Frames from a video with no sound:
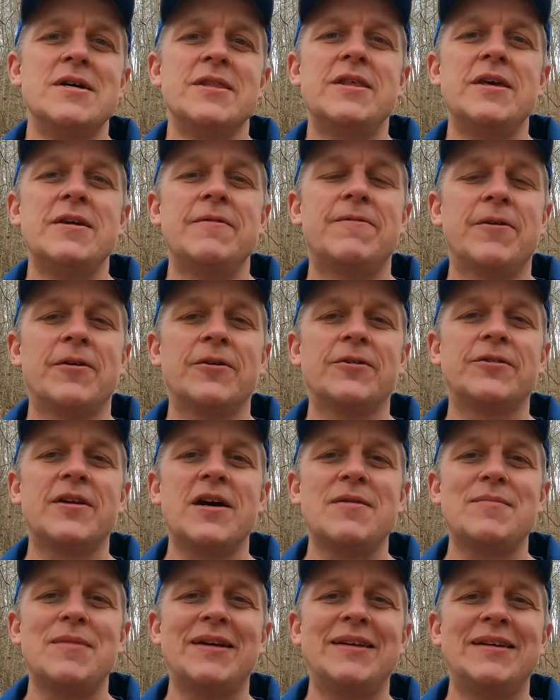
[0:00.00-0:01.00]
the first
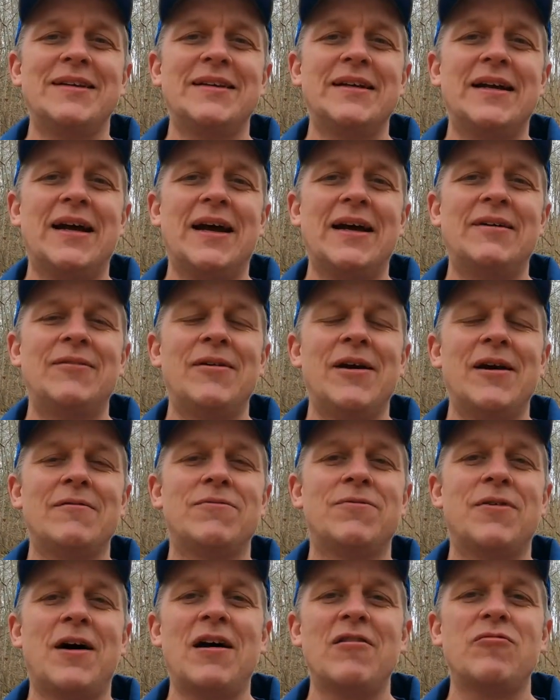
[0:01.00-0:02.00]
time I did it, I ran
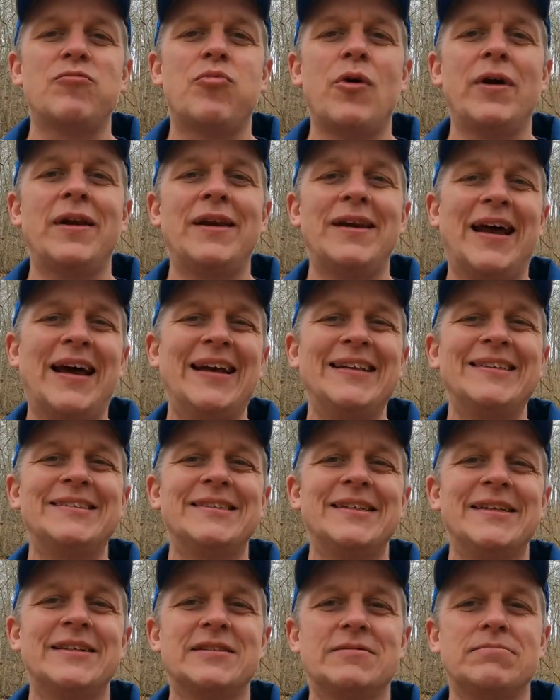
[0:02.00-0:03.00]

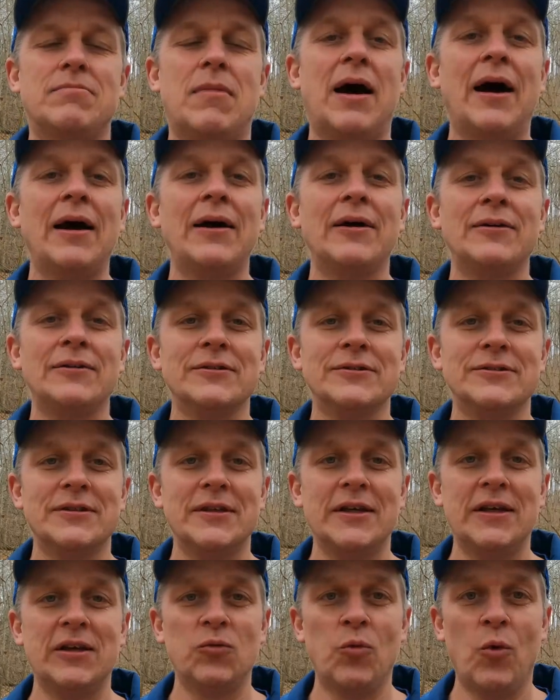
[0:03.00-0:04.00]
5.96 miles
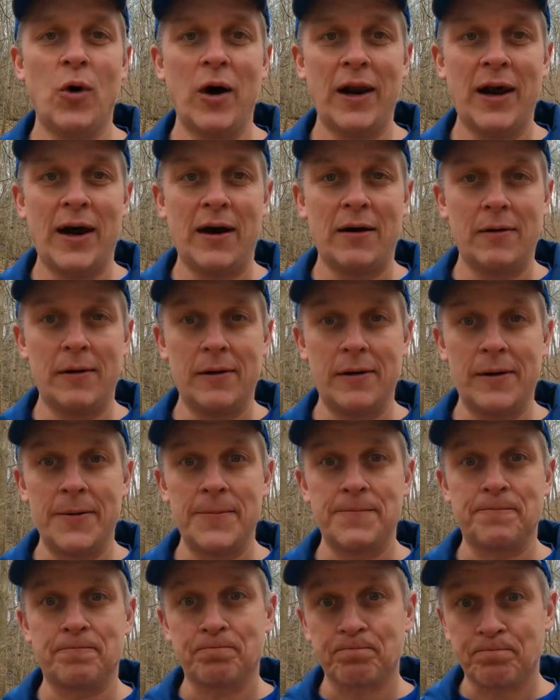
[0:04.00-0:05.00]
in 1 hour.
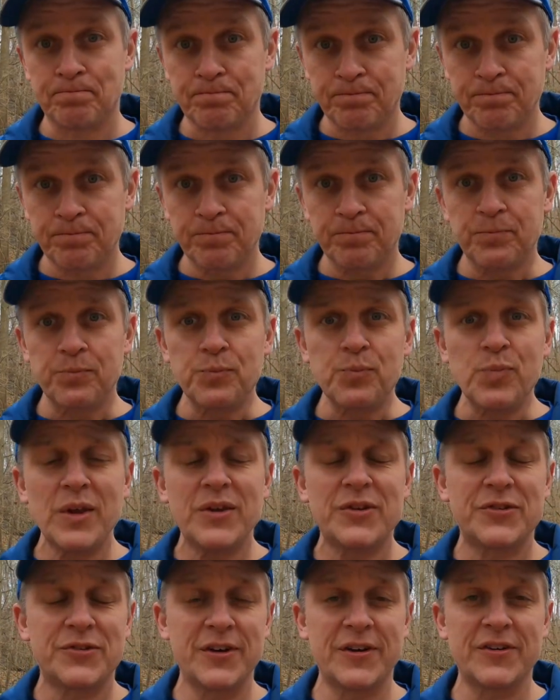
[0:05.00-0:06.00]

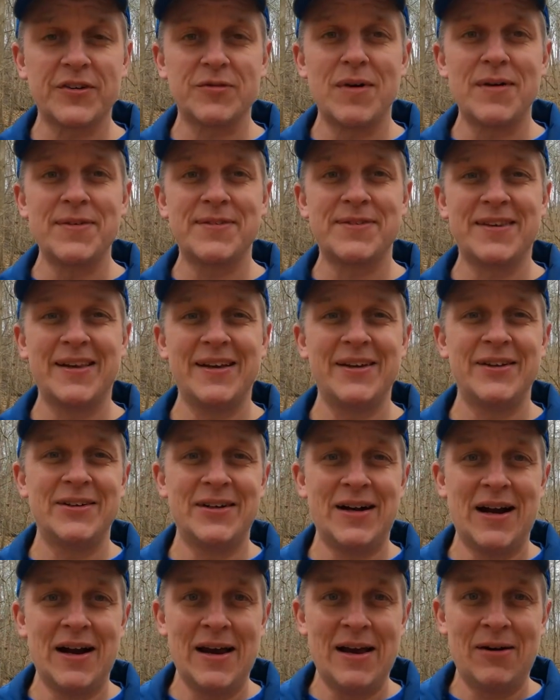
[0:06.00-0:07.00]
6 months
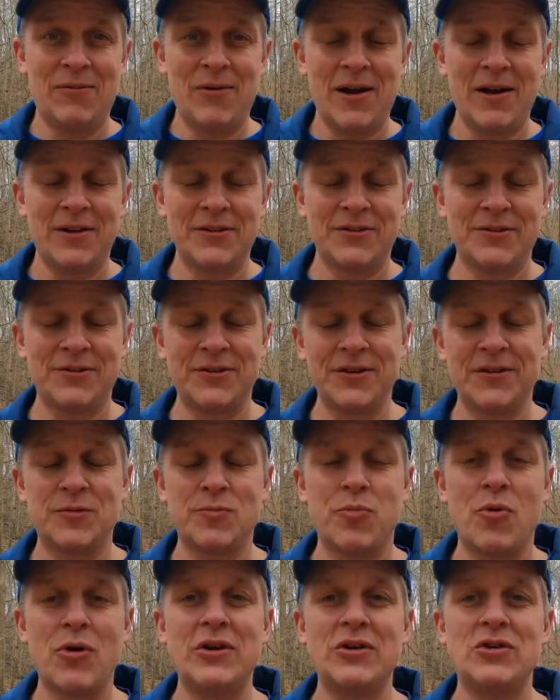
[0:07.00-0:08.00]
later, I had ran
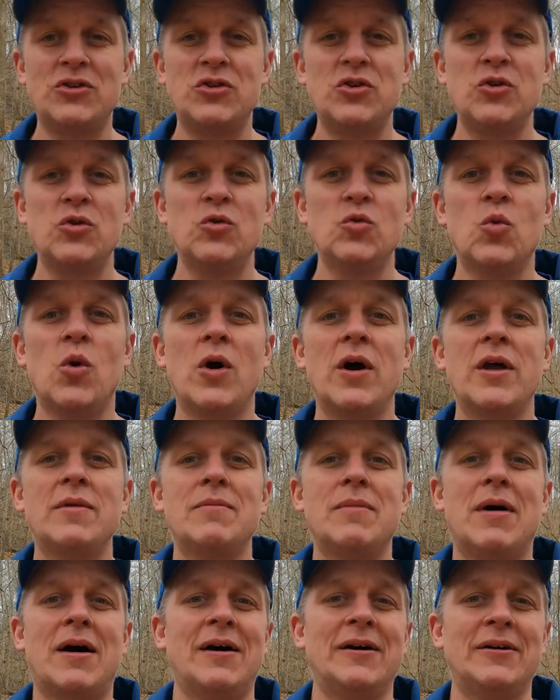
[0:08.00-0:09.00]
6.21
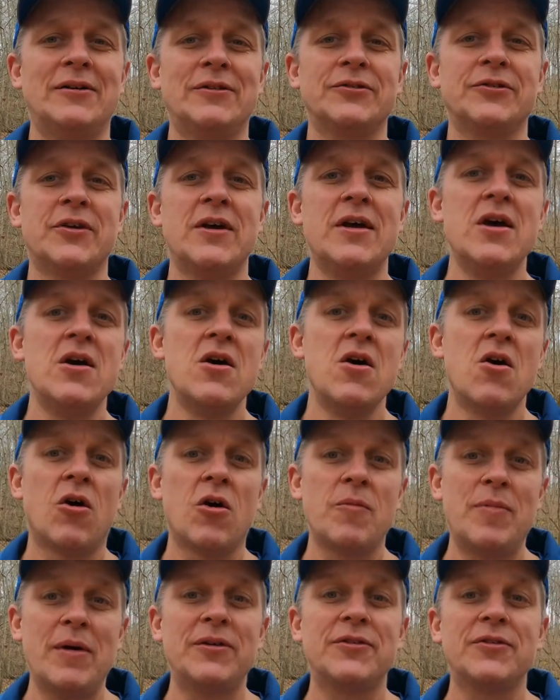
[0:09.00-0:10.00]
miles, or
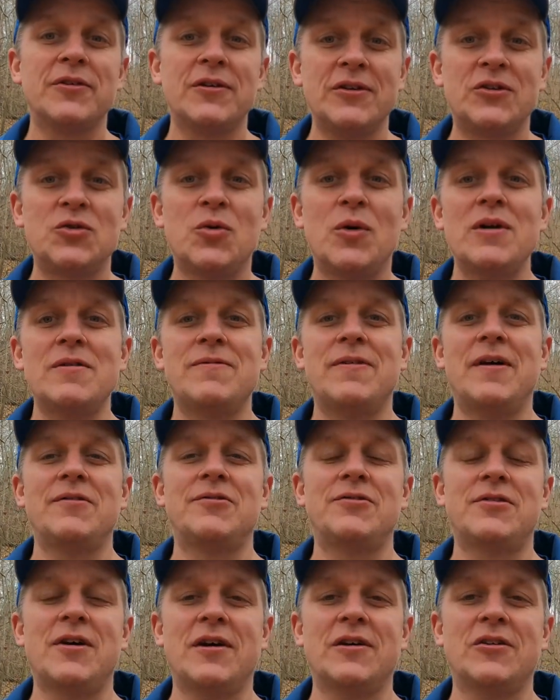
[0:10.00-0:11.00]
basically 25
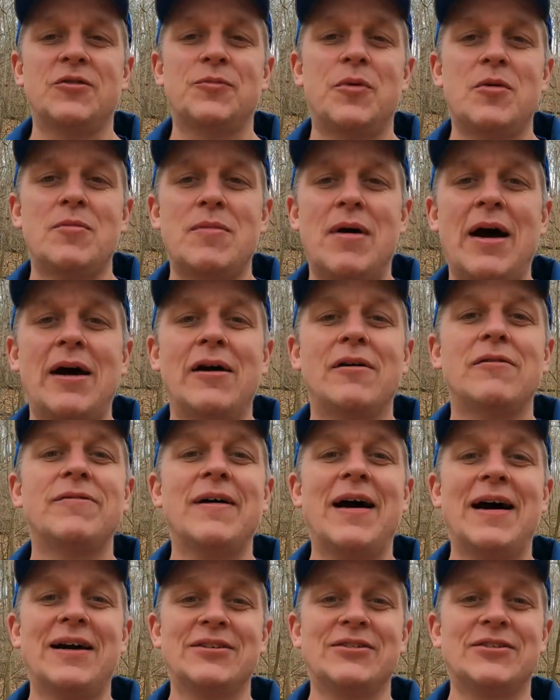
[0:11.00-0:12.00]
seconds per mile
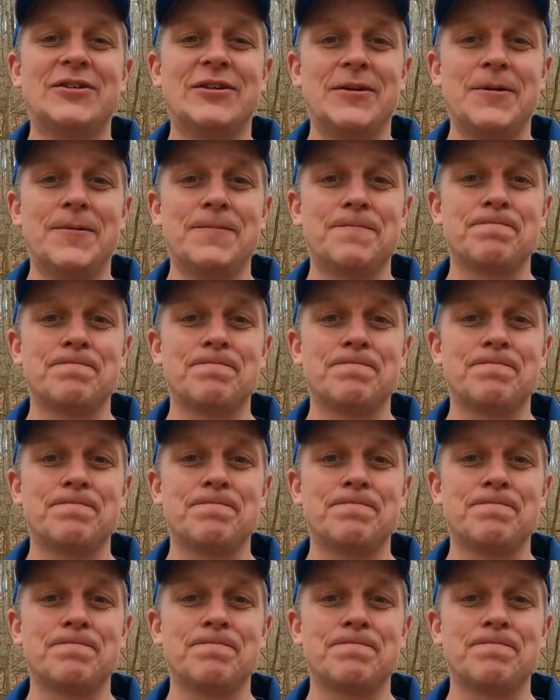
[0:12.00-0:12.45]
faster.